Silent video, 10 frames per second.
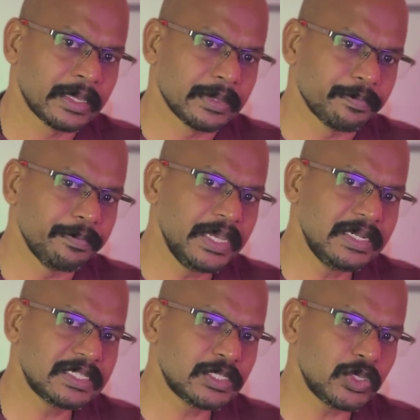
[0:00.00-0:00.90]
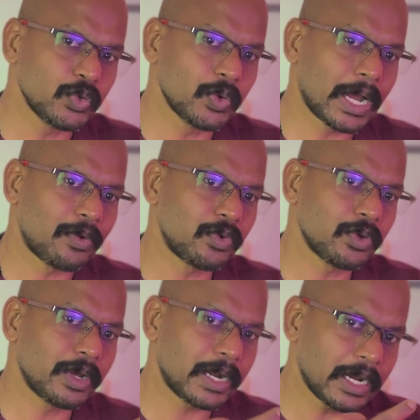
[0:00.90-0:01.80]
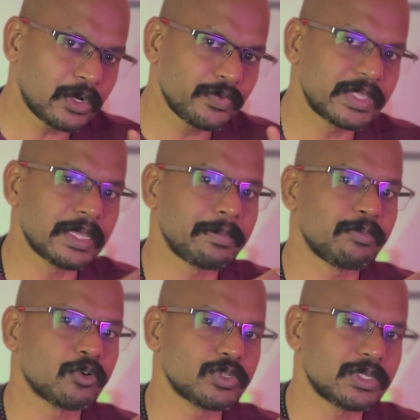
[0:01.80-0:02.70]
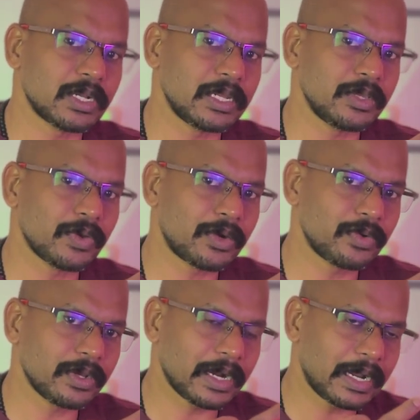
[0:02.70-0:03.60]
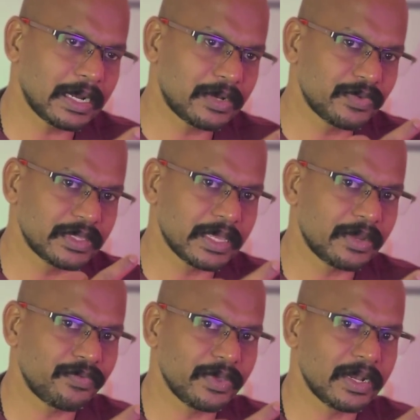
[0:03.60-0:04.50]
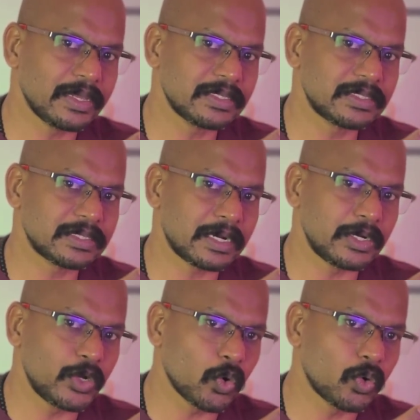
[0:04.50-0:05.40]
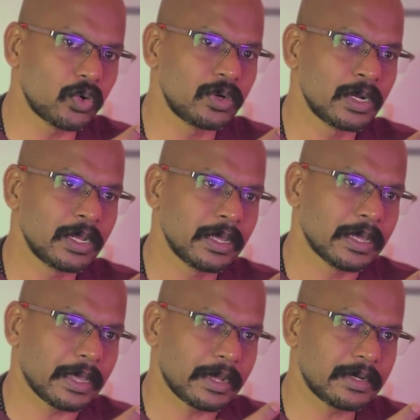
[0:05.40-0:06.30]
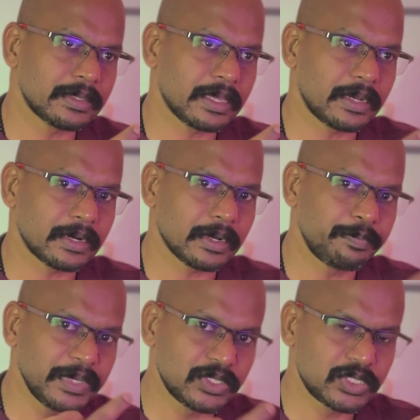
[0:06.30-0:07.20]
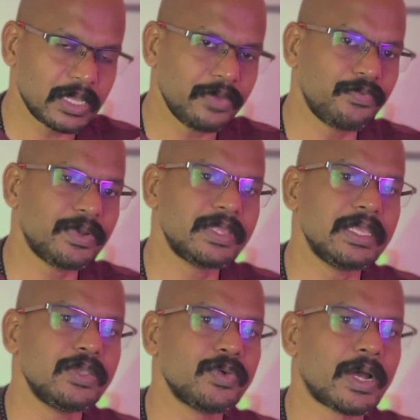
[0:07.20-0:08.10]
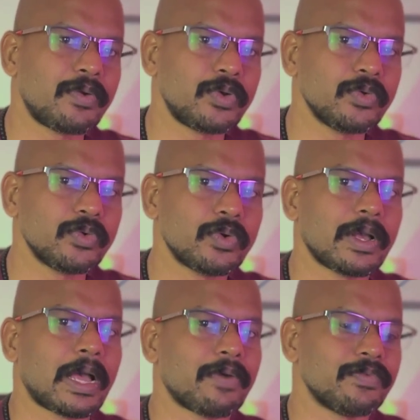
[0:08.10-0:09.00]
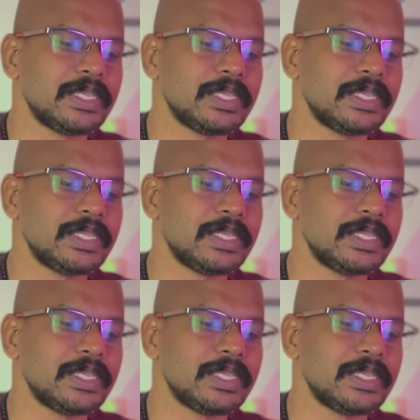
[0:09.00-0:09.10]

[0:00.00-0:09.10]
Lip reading: Means you have to connect with them emotionally, you have to connect with their feelings and tone and their pitch, everything you have to have.